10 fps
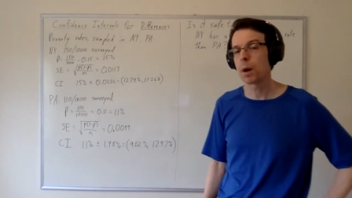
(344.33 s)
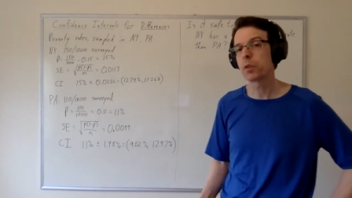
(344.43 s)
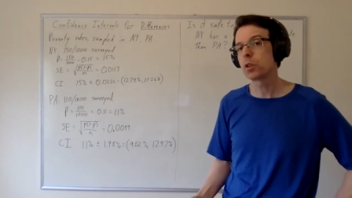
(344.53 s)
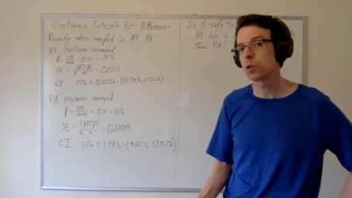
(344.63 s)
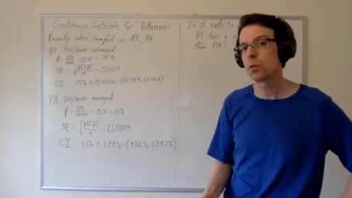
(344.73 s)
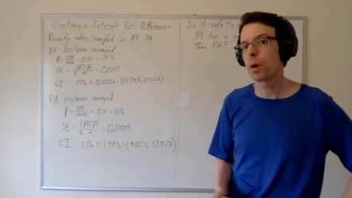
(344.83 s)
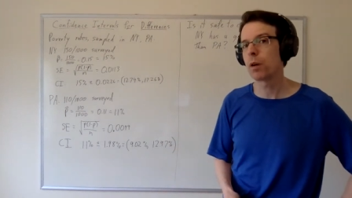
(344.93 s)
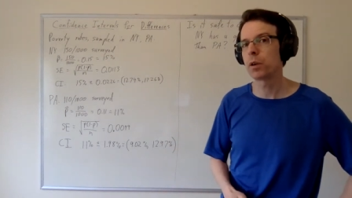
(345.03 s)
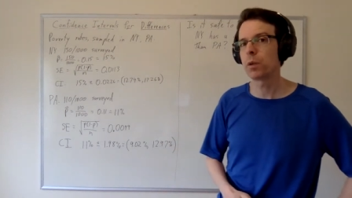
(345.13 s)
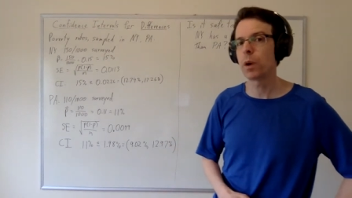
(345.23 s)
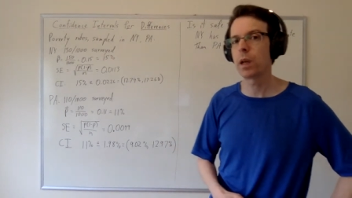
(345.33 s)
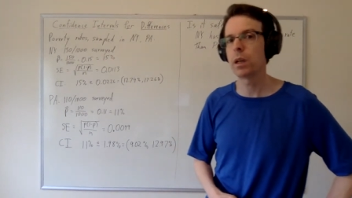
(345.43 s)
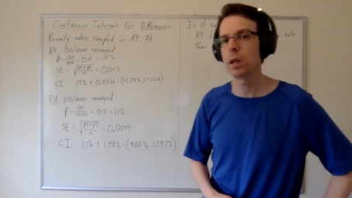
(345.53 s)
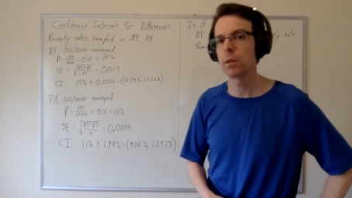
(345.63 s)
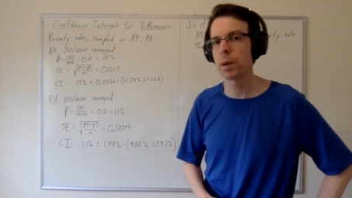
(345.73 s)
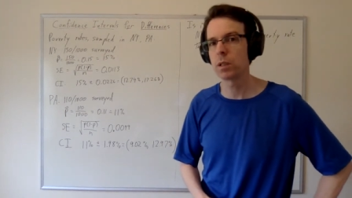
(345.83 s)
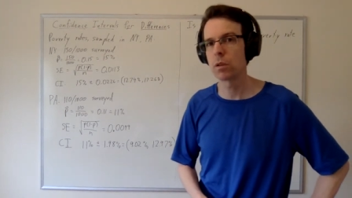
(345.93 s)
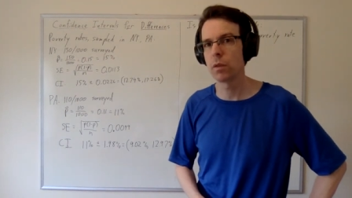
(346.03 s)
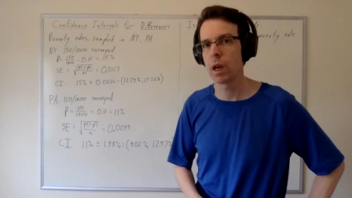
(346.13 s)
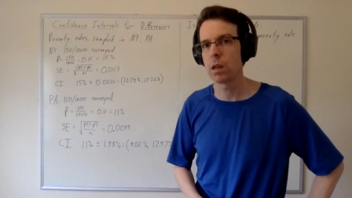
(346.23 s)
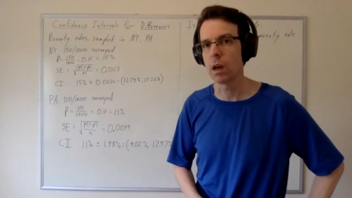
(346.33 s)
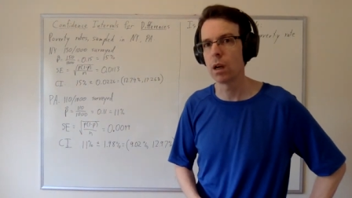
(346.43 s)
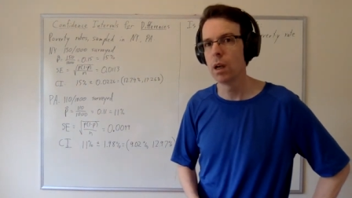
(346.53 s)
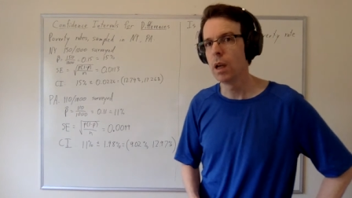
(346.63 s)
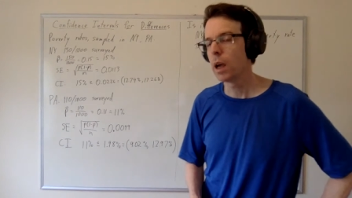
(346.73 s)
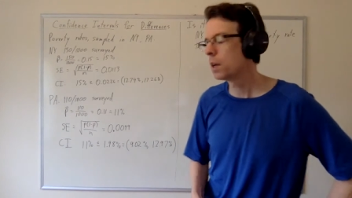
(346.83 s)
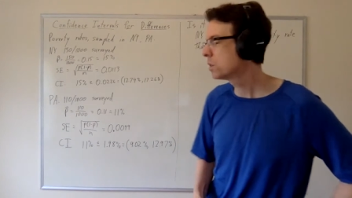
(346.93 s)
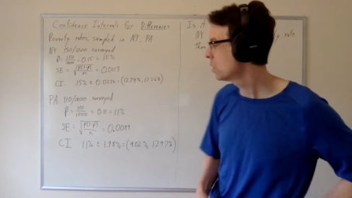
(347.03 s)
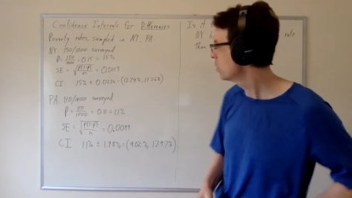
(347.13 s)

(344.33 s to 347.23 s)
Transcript: about the true poverty rate in Pennsylvania. And